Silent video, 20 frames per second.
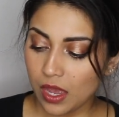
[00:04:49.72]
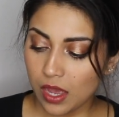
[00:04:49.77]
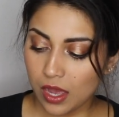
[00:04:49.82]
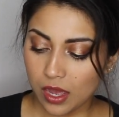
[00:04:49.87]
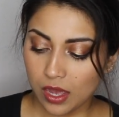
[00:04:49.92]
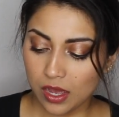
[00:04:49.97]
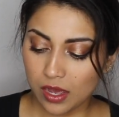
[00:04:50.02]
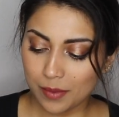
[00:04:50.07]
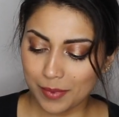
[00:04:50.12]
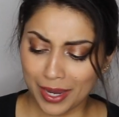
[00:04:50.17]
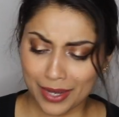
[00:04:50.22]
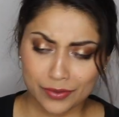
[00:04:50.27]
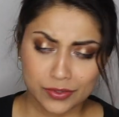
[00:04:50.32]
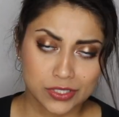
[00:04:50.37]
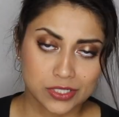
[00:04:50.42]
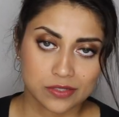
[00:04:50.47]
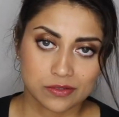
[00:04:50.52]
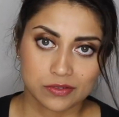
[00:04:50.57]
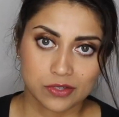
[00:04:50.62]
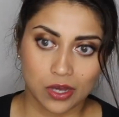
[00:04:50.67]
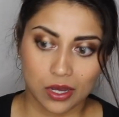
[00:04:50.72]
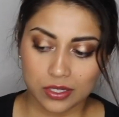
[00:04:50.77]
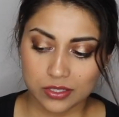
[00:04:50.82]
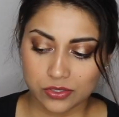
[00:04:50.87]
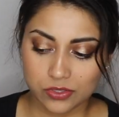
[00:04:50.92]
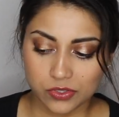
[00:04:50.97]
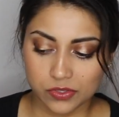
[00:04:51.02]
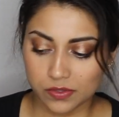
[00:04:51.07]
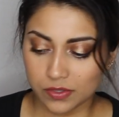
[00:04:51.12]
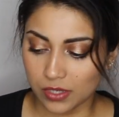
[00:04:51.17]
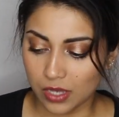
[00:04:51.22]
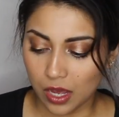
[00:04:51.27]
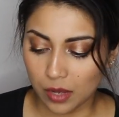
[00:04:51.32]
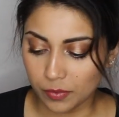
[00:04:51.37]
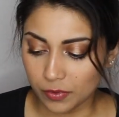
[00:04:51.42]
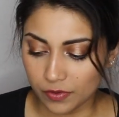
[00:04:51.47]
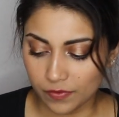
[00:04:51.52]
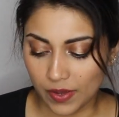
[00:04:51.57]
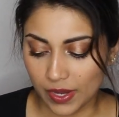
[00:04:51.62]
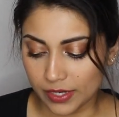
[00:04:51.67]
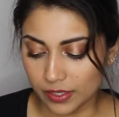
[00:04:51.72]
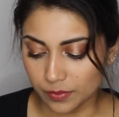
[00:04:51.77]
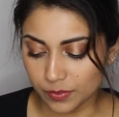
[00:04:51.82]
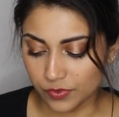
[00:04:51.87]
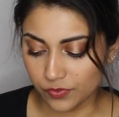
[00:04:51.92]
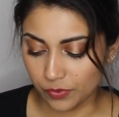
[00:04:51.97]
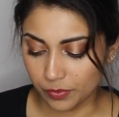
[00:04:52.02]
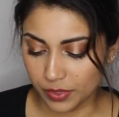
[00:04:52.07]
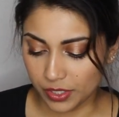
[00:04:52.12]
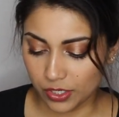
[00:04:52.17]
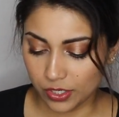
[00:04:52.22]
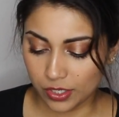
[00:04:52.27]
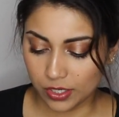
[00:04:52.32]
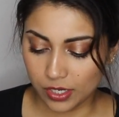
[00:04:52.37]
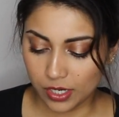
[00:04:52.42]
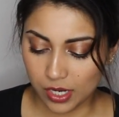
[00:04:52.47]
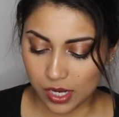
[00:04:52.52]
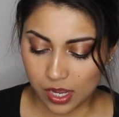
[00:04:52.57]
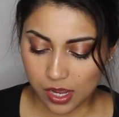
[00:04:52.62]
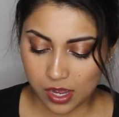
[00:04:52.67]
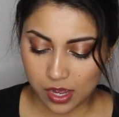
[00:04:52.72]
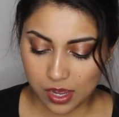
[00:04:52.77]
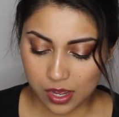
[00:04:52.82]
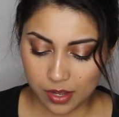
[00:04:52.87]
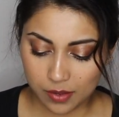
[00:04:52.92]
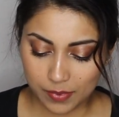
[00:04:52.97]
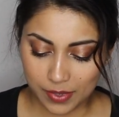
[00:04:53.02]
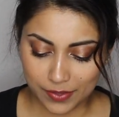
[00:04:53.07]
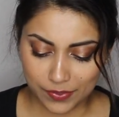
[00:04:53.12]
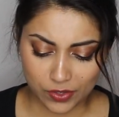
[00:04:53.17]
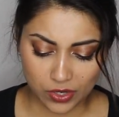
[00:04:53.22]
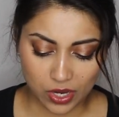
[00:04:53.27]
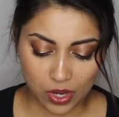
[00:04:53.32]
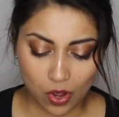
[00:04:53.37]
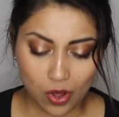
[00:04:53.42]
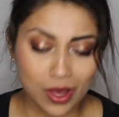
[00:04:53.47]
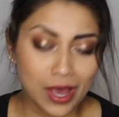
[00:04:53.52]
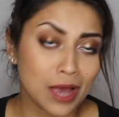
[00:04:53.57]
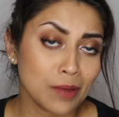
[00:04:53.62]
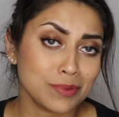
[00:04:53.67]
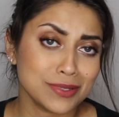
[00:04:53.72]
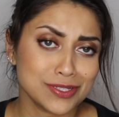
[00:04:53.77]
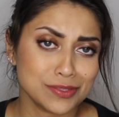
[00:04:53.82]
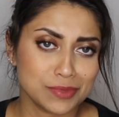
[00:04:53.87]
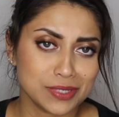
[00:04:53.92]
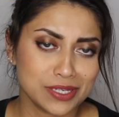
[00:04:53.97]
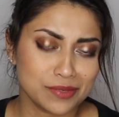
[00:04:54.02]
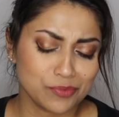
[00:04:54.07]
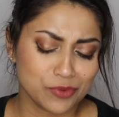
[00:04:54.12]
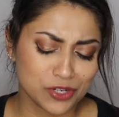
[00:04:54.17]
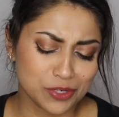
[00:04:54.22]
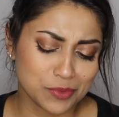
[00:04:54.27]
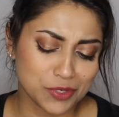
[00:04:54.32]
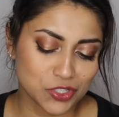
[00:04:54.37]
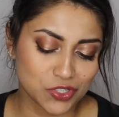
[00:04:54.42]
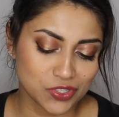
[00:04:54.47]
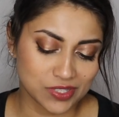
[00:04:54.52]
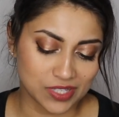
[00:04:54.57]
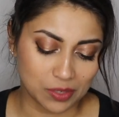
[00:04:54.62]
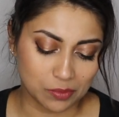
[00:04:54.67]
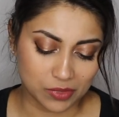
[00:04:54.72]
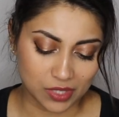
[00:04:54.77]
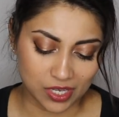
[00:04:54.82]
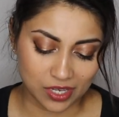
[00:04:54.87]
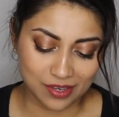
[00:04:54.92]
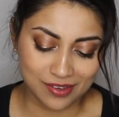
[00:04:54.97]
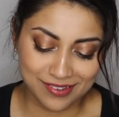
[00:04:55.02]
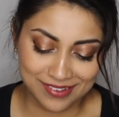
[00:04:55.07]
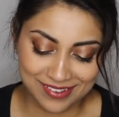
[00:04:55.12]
Um, I only got just a couple of items from there, um, and they all happen to be pretty much the same thing.